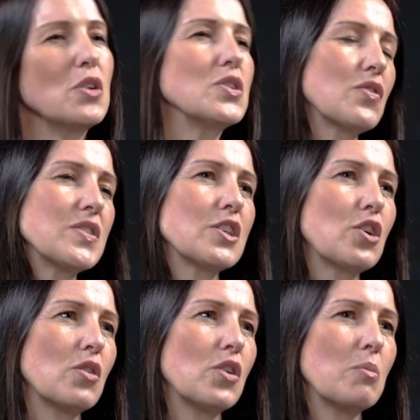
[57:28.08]
from you is
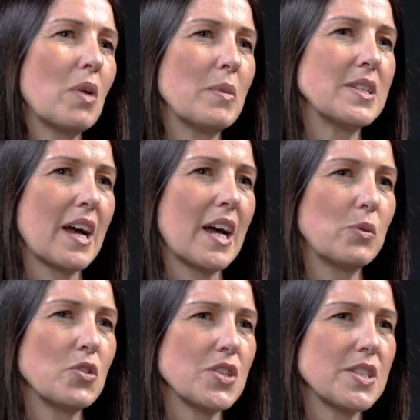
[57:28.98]
obviously your mum and
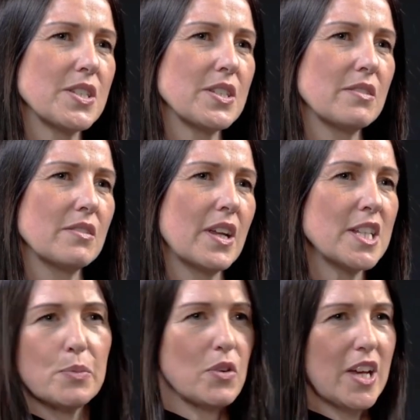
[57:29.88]
dad were just
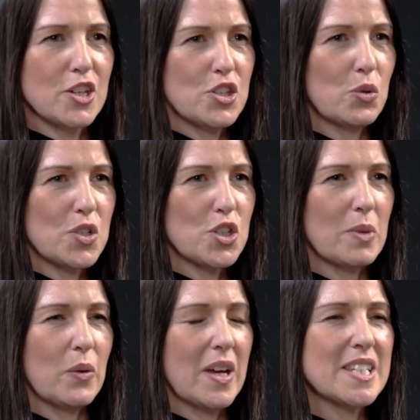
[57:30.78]
inspirational in so
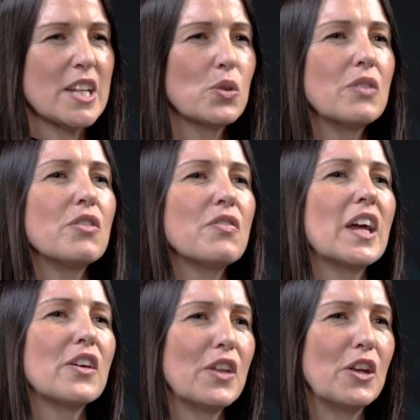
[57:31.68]
many ways, and I don't even
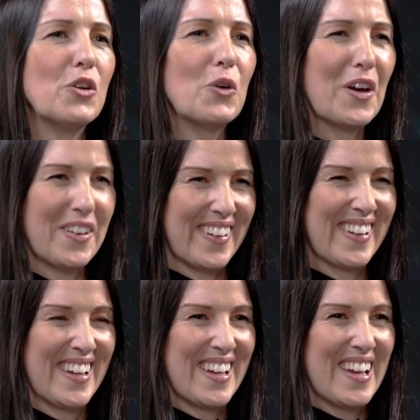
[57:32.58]
think they knew it,
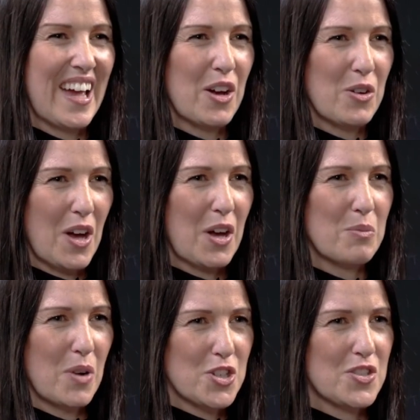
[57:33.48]

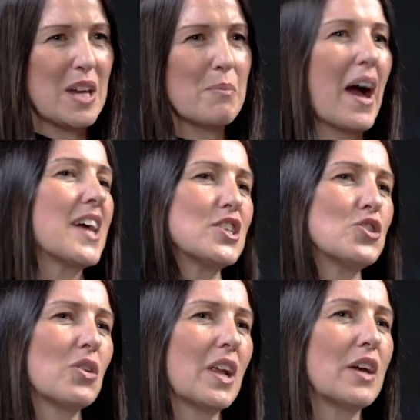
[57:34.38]
how much they
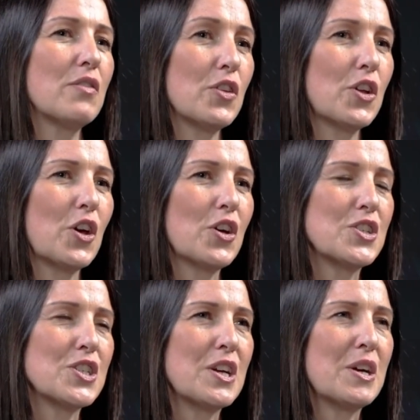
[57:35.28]
impacted your life for the
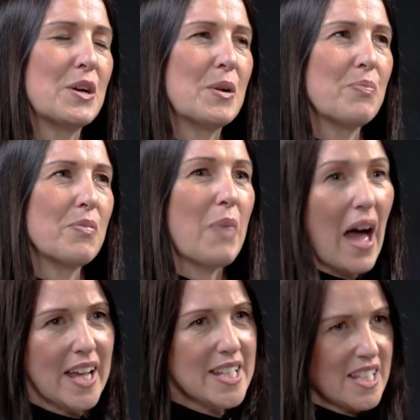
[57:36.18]
good.
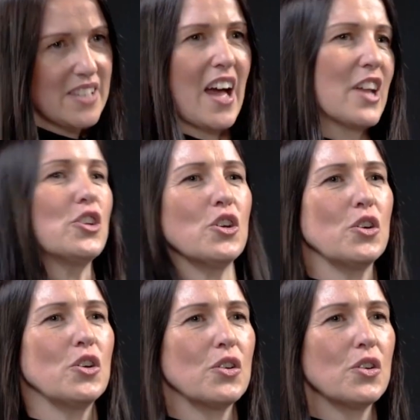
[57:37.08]
But I see that in
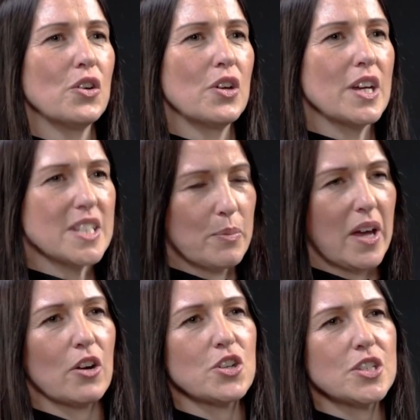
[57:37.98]
you as a
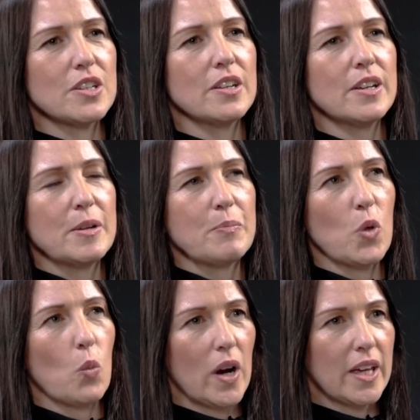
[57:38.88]
person
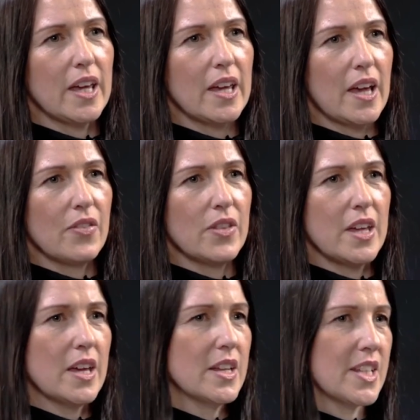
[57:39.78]
working in
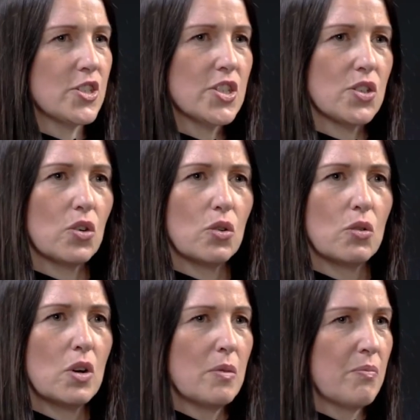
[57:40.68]
the
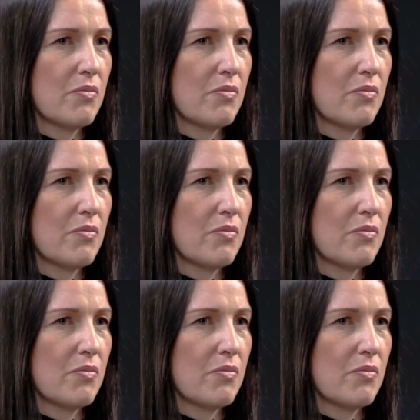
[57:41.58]
digital,